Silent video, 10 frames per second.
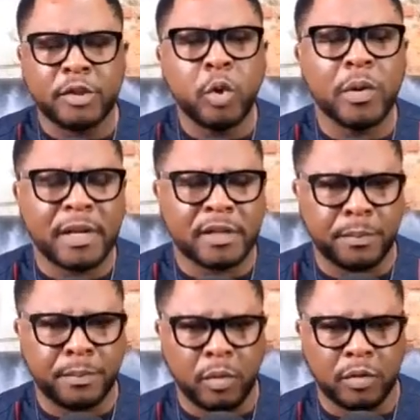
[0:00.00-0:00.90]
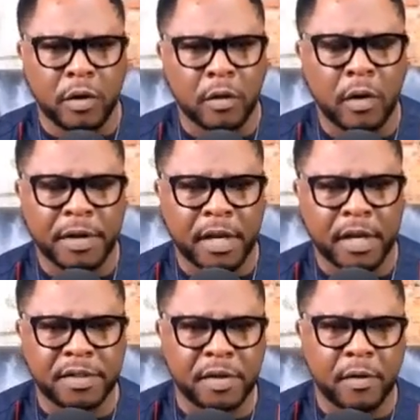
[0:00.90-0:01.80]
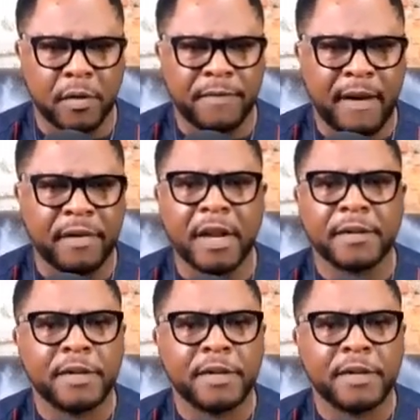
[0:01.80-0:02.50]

toothless bulldog on the continent of Africa,